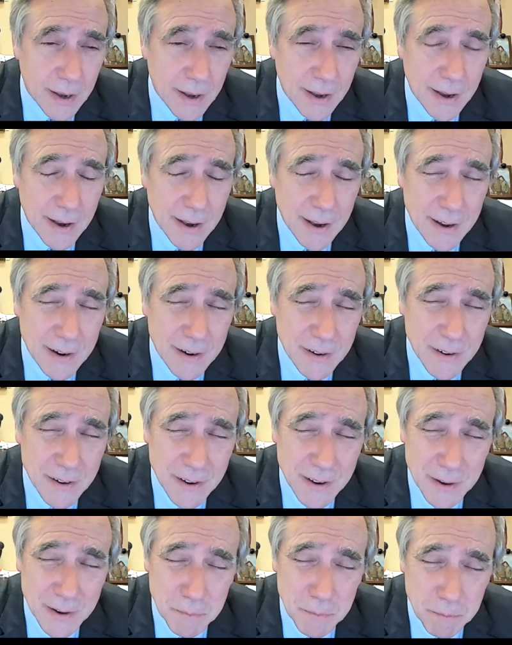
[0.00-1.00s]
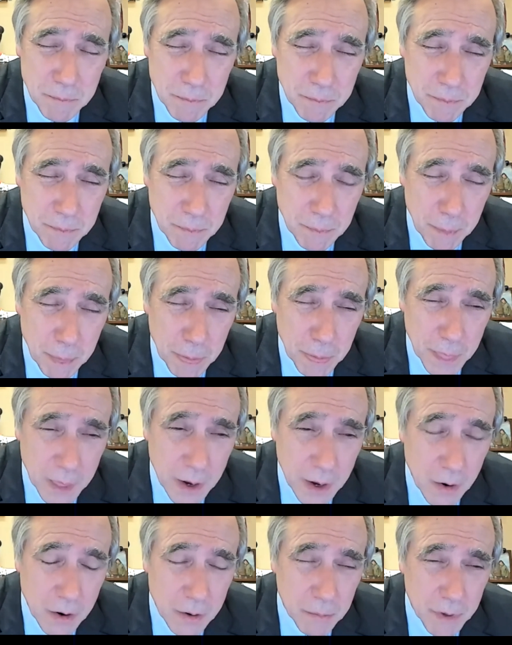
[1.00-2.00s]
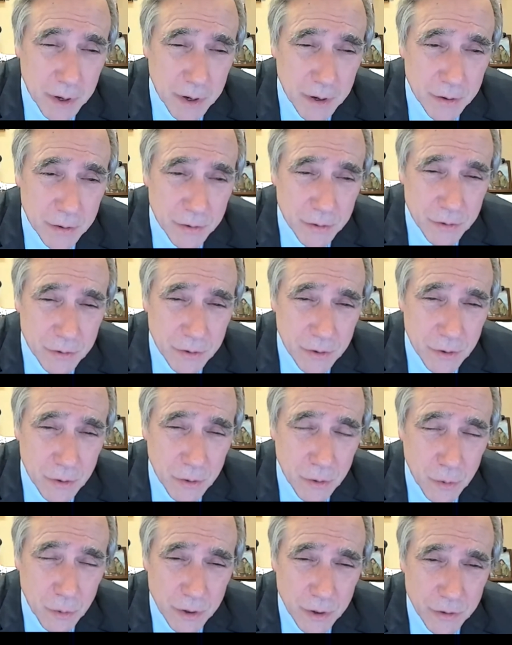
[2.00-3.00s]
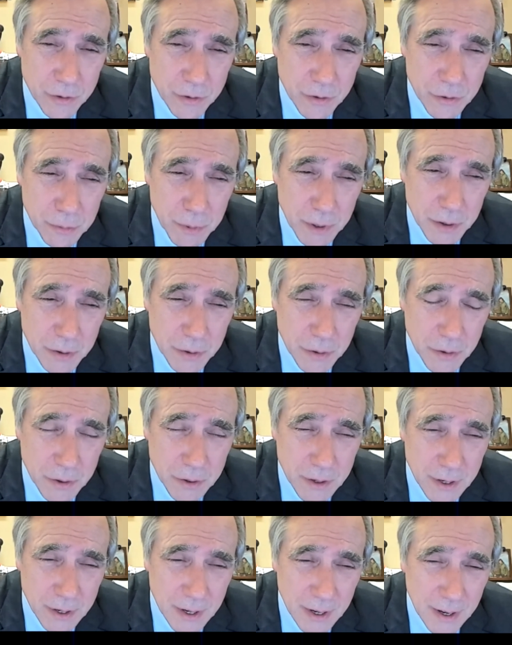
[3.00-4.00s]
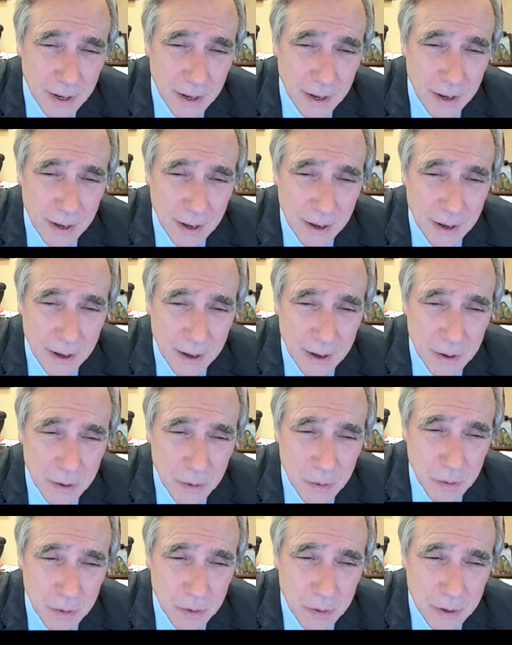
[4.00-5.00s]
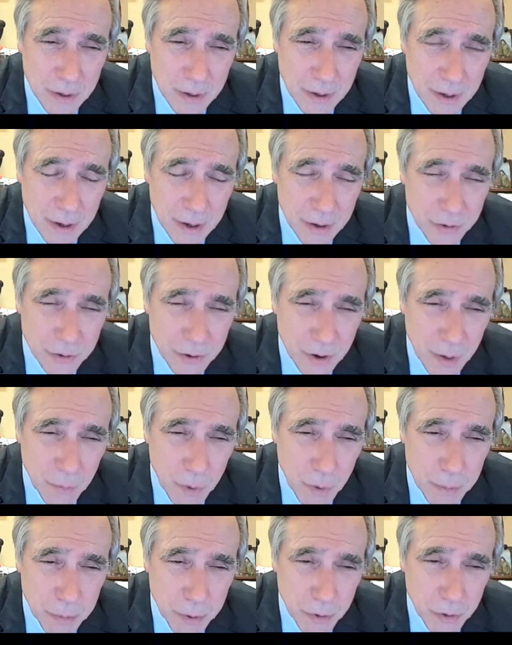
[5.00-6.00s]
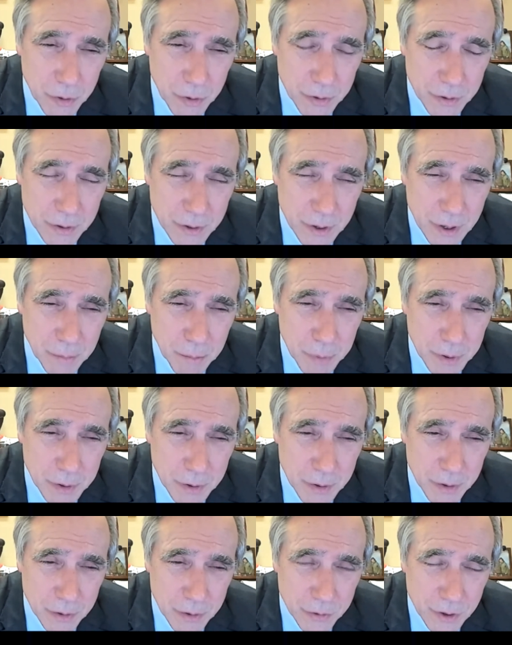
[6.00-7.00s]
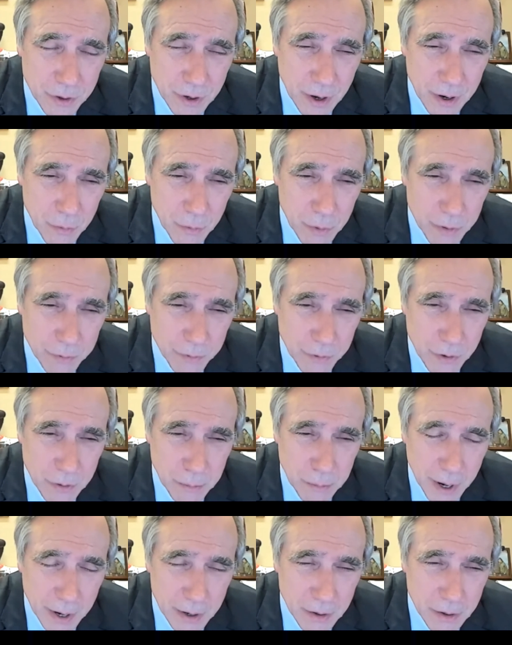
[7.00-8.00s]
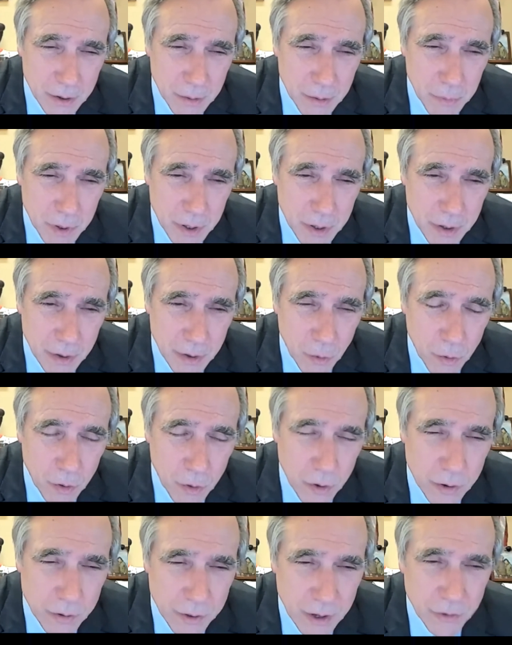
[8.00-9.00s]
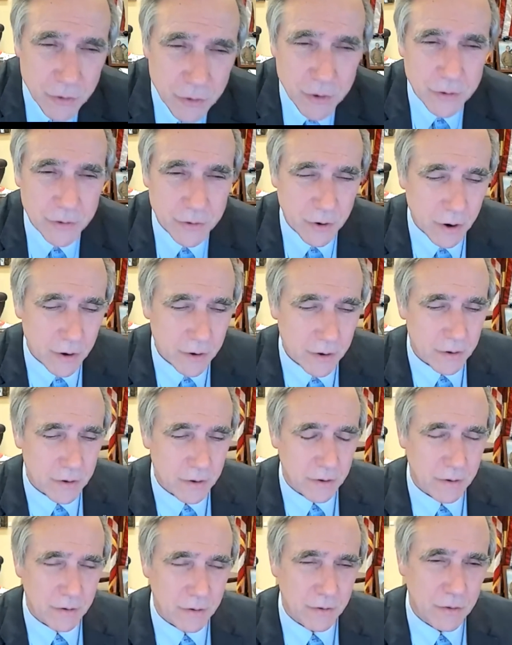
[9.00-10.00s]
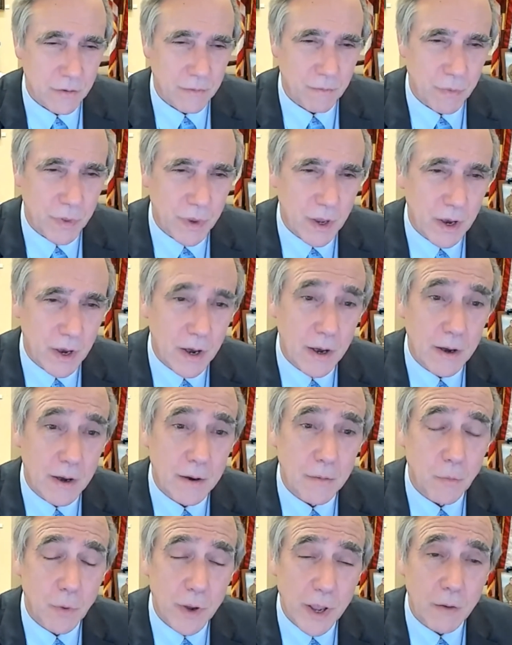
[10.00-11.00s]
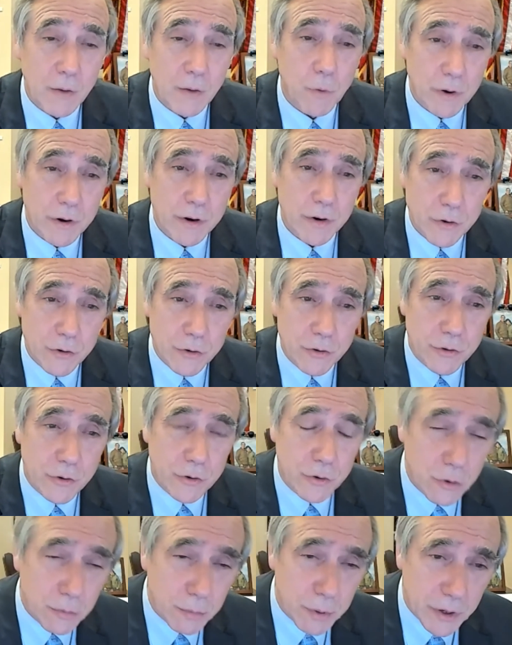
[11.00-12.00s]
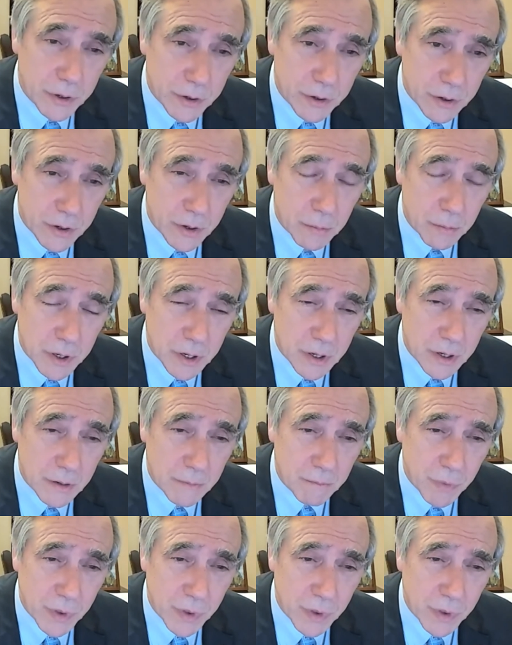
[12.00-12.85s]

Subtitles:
And Karen Minnis, who was the speaker, each time we pulled a bill, she got it referred back to committee, or then she started, we'd introduce a new bill into committee